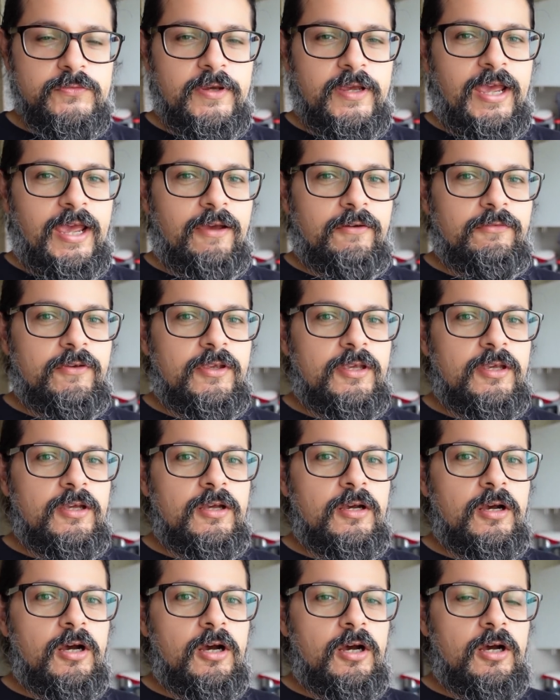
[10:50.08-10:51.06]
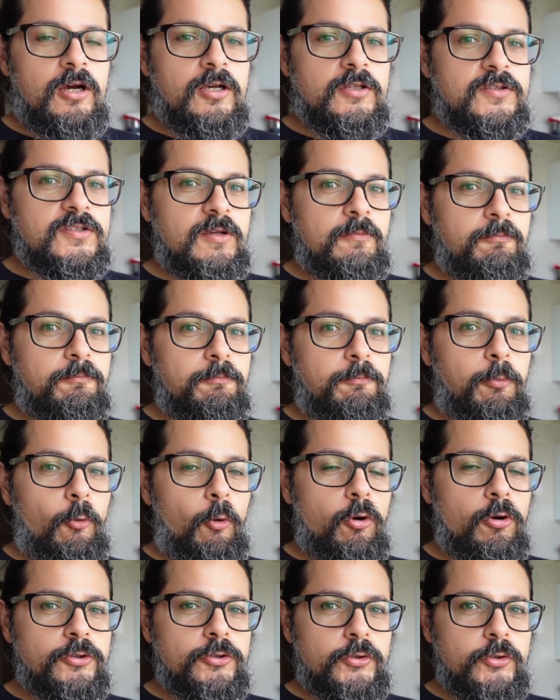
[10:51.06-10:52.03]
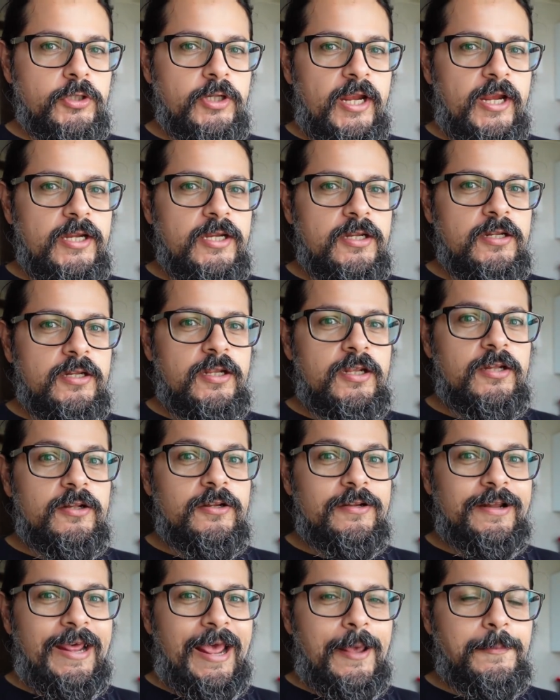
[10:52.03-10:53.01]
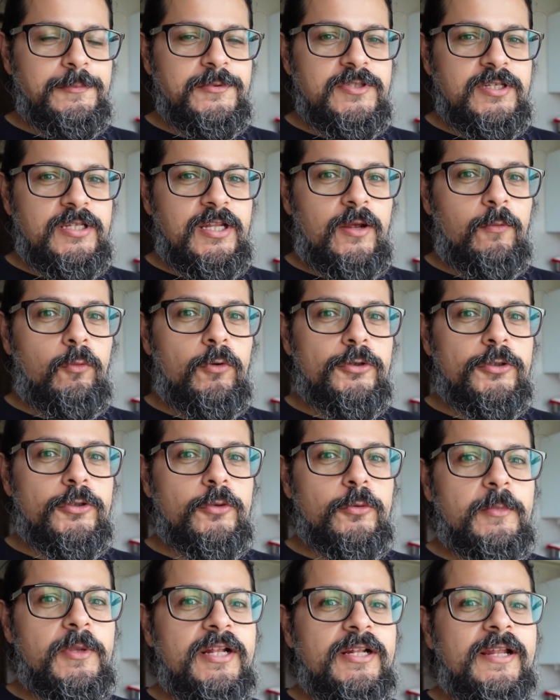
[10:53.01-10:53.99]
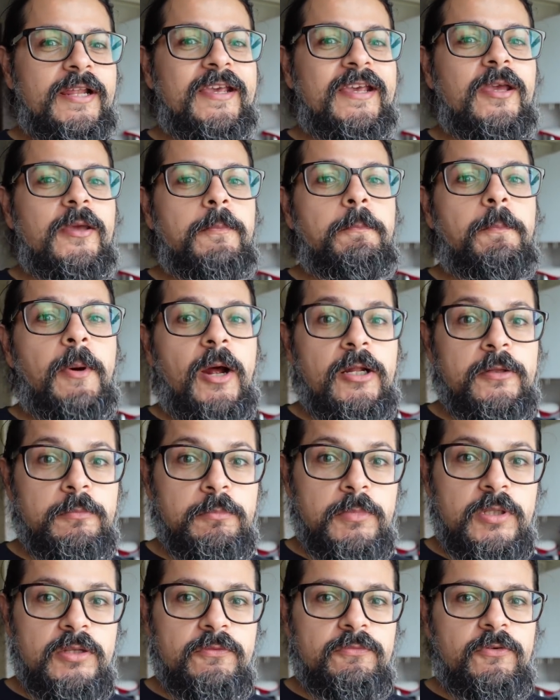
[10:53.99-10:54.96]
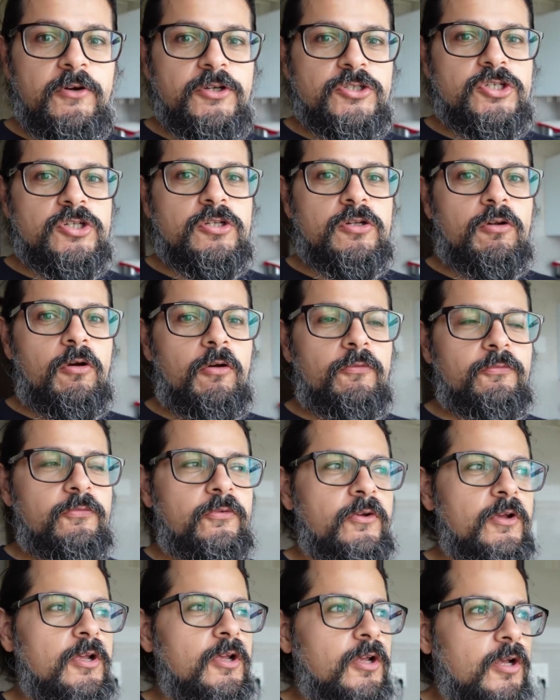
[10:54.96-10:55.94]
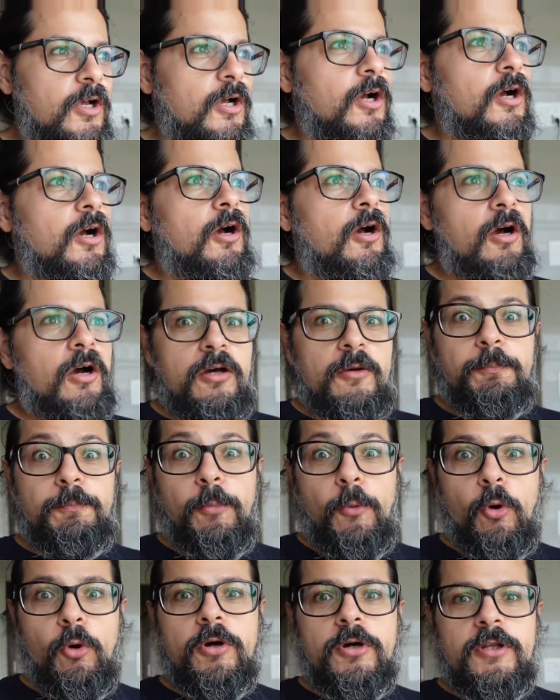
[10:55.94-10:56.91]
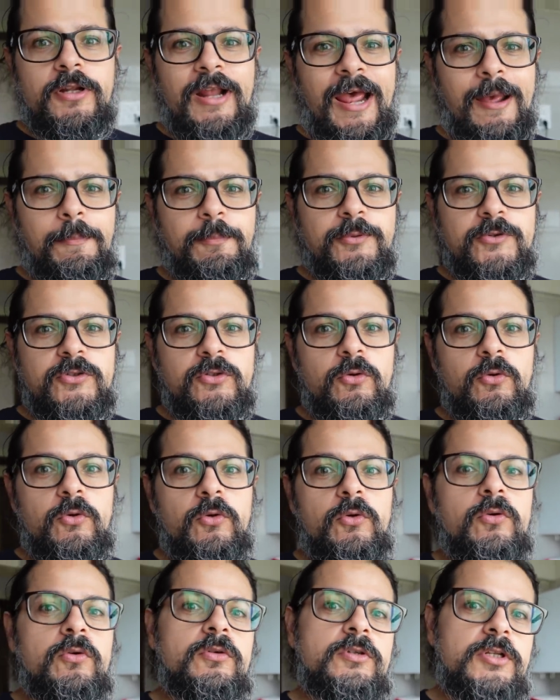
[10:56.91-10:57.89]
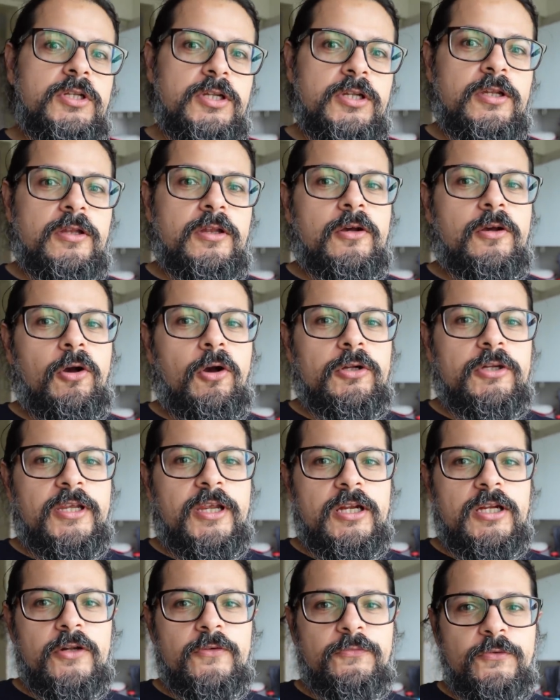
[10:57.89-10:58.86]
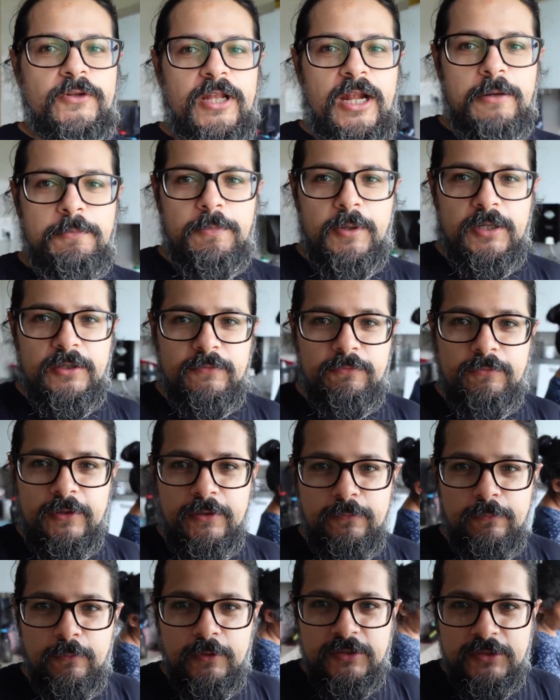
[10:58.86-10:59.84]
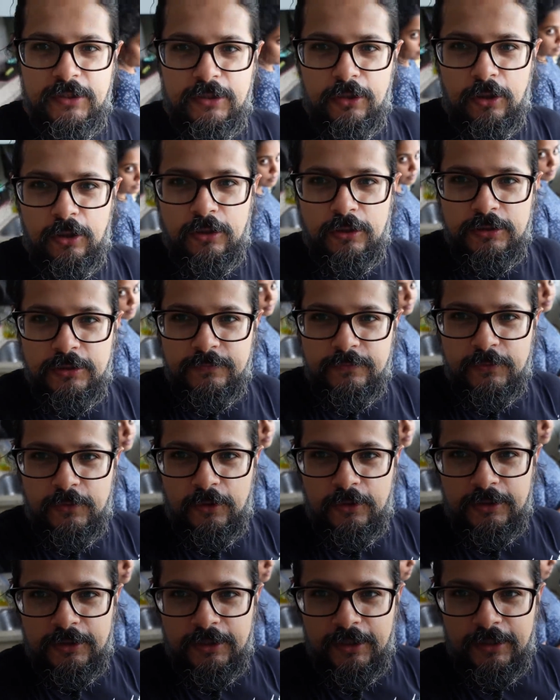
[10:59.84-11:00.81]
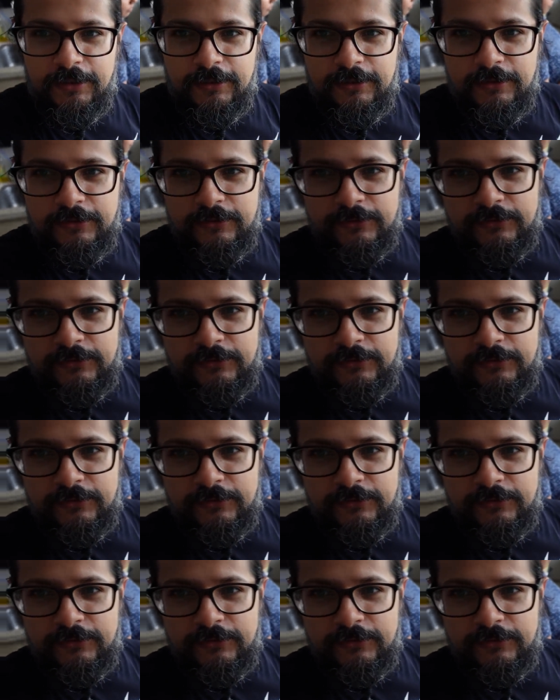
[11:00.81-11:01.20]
we're having some pork tonight in wraps, and I wanted to make like a banh mi version of a pork wrap, so needed the coriander for that, but it was a lot of coriander,